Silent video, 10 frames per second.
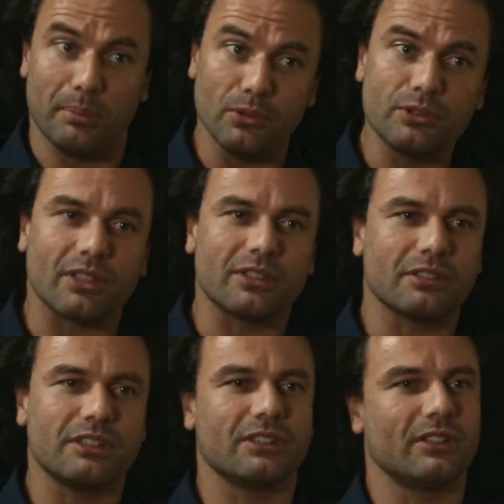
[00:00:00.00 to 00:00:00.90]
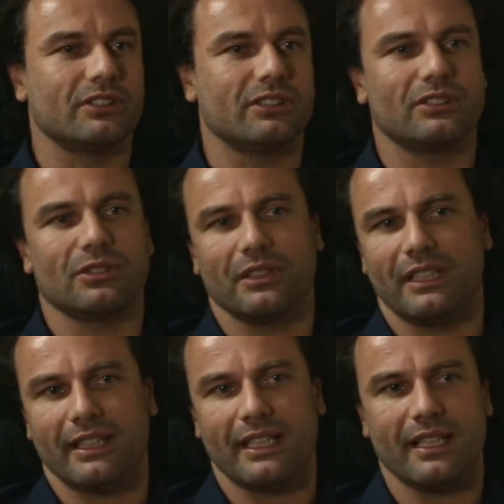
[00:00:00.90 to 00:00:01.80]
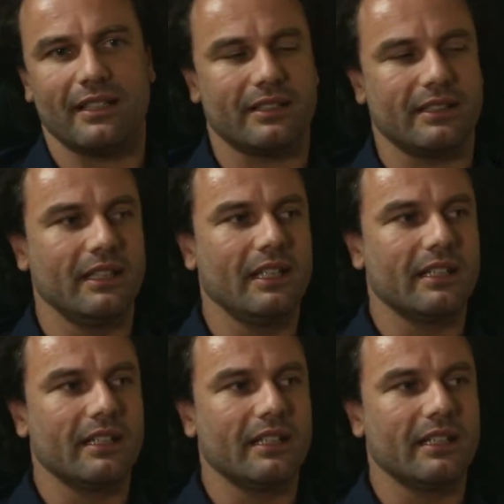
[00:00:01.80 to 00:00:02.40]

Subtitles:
builds on the research that's already there that